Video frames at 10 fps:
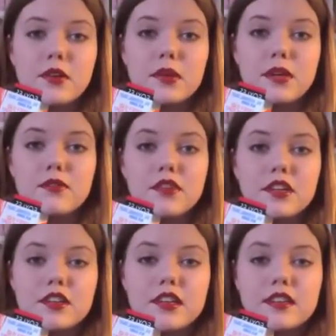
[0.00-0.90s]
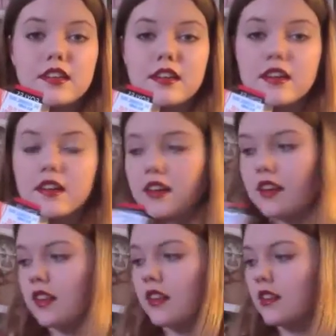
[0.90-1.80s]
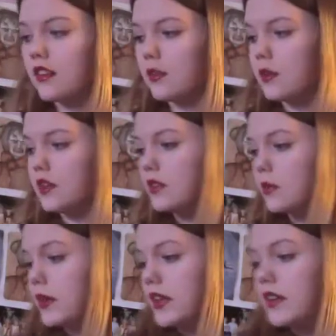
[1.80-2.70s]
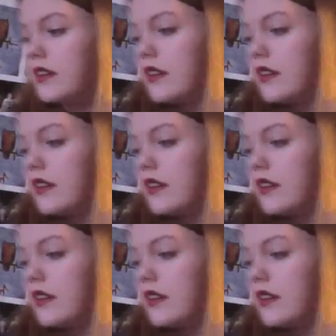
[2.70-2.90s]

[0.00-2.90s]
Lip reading: it when I'm finished because this one needs a read.